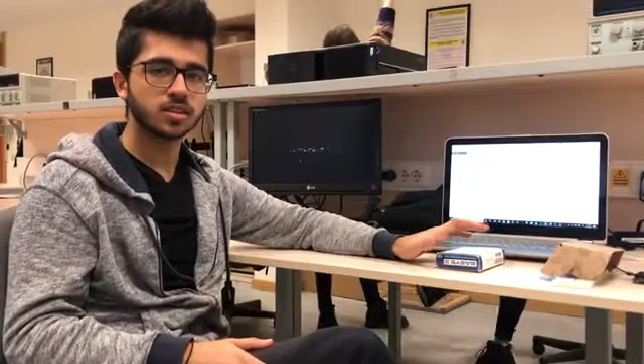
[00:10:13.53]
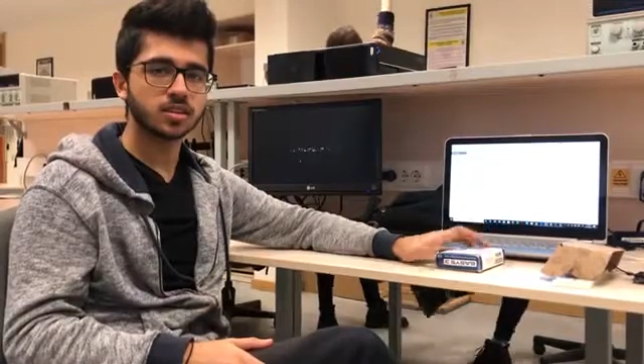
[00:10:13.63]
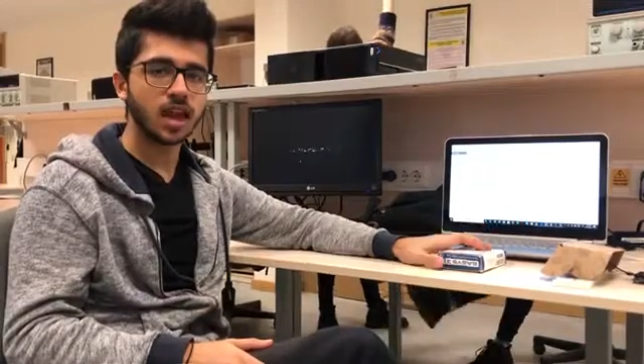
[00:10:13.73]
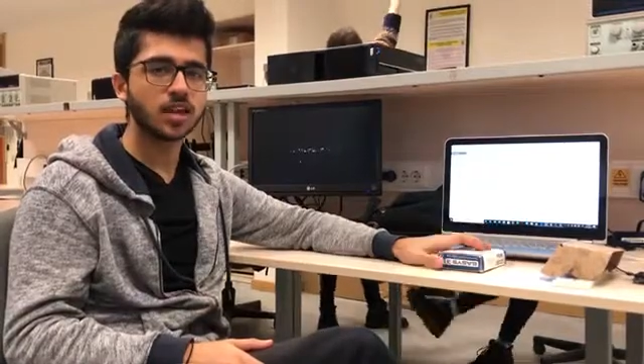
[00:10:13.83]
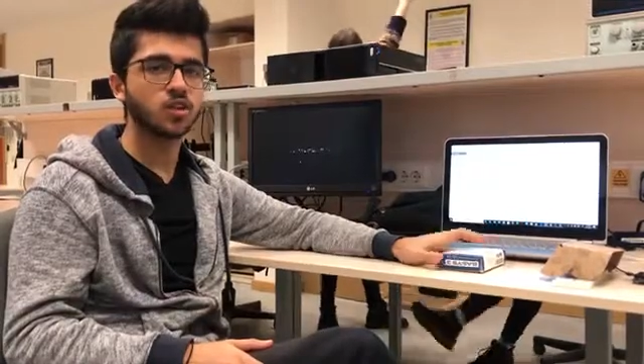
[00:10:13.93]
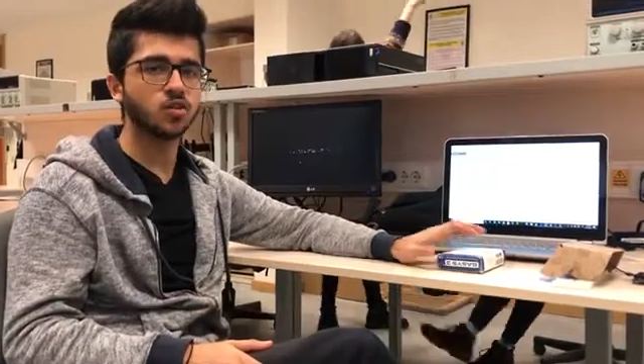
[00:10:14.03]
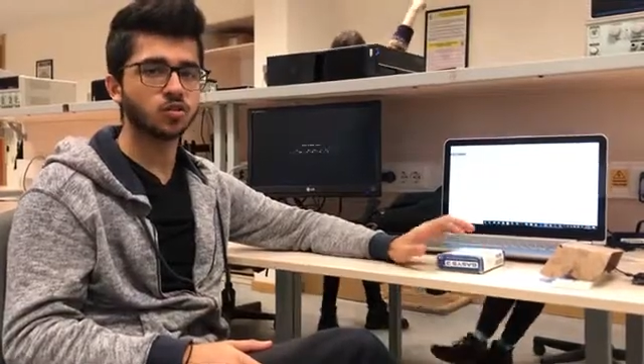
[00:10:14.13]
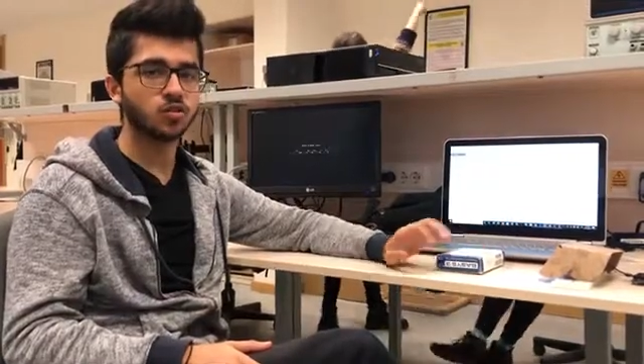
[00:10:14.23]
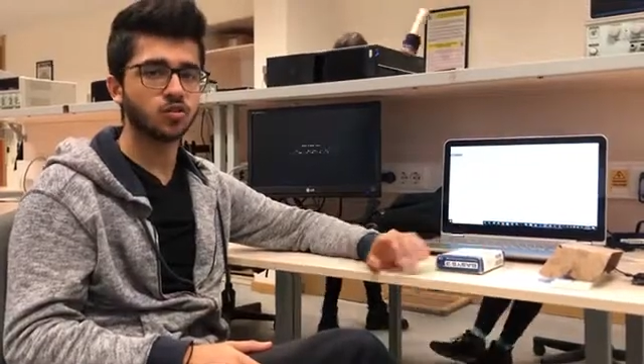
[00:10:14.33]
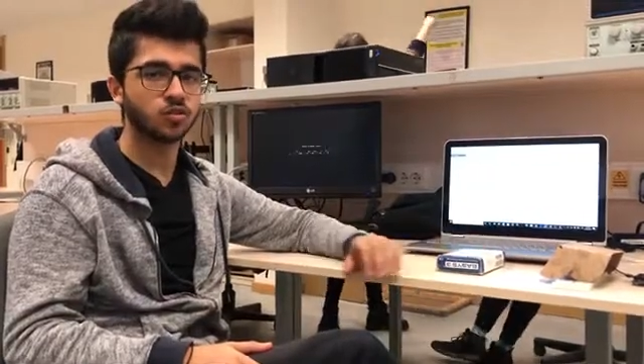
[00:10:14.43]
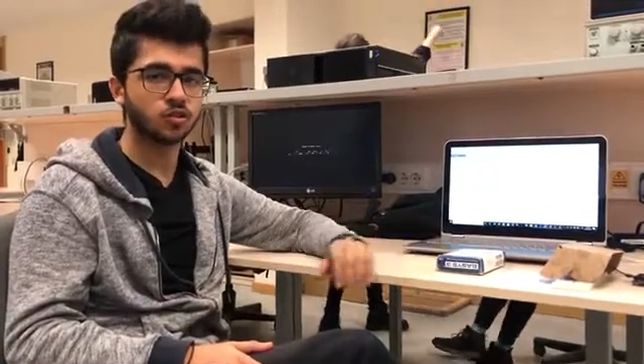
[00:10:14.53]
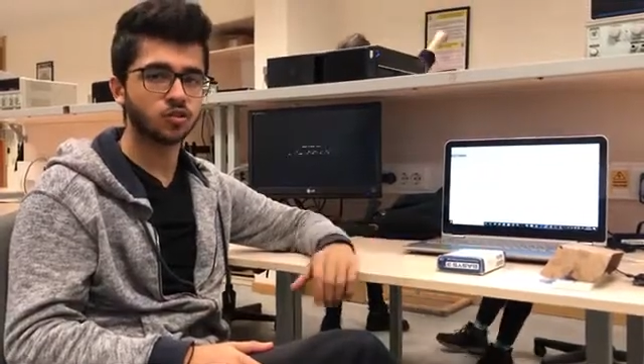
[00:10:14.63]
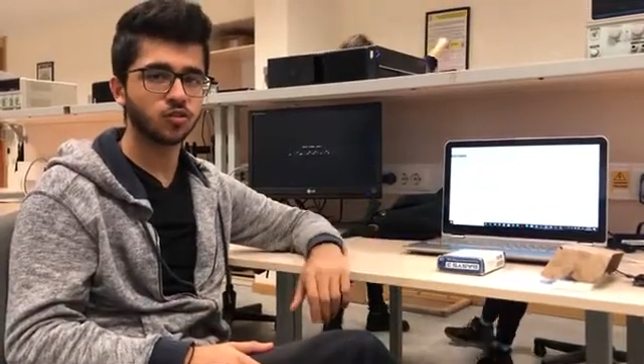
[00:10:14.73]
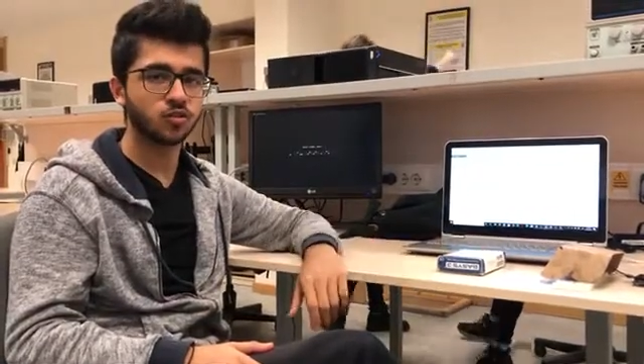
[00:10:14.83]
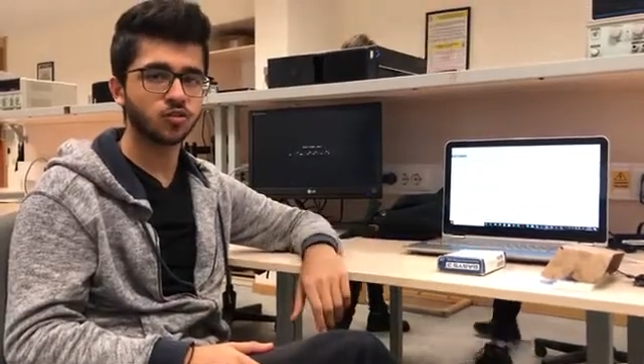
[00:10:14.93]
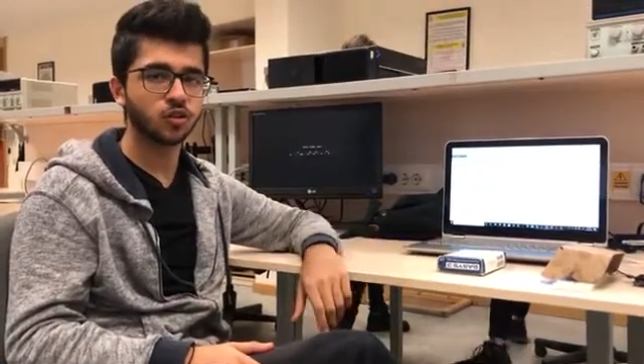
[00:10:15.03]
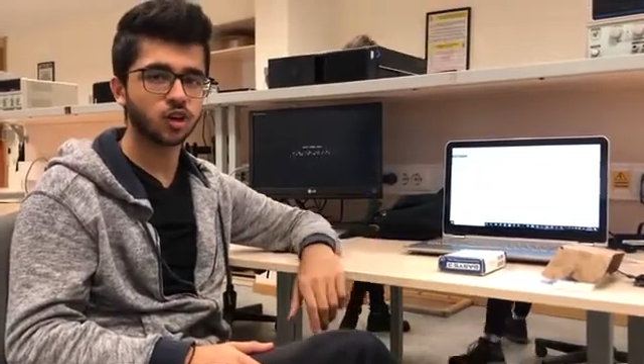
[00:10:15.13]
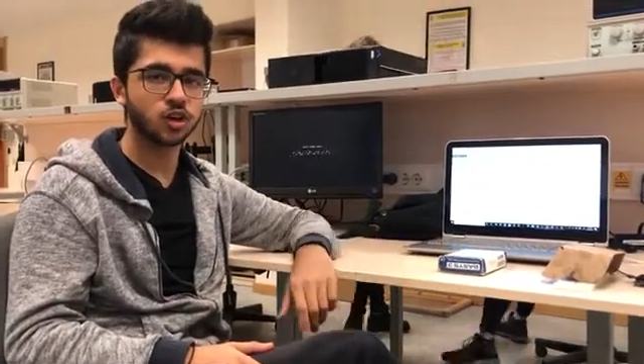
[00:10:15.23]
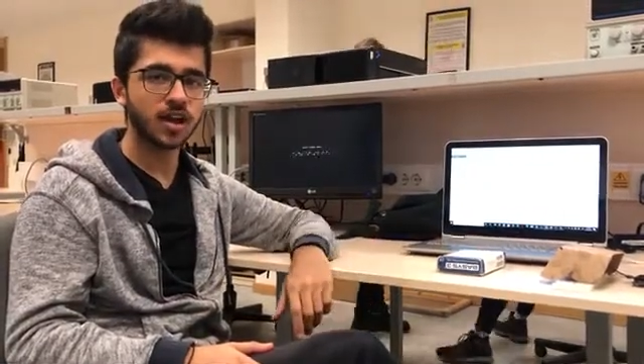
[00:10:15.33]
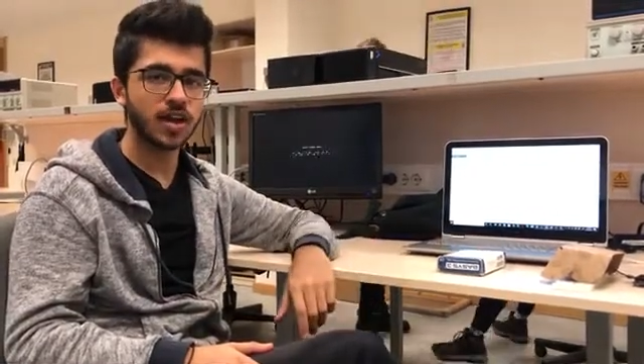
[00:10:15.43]
Thank you for
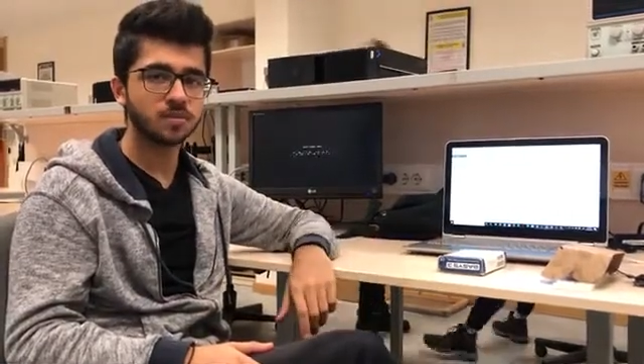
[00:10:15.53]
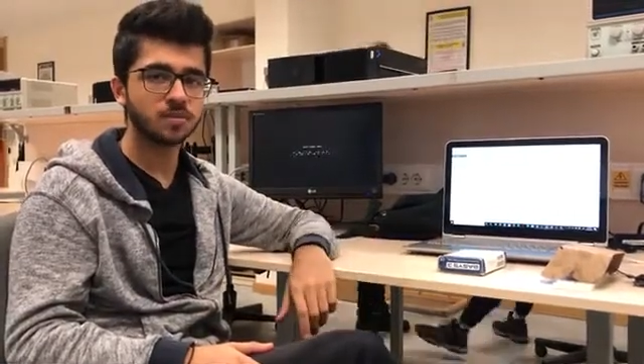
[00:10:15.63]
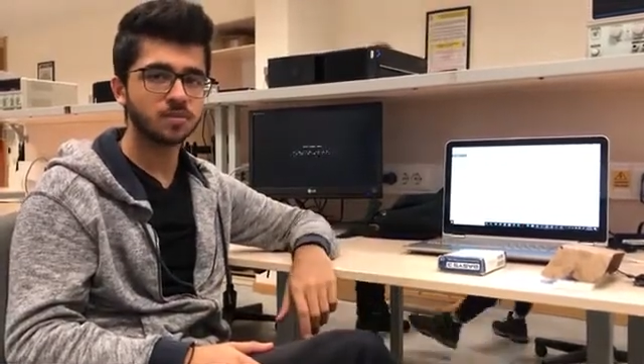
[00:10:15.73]
your time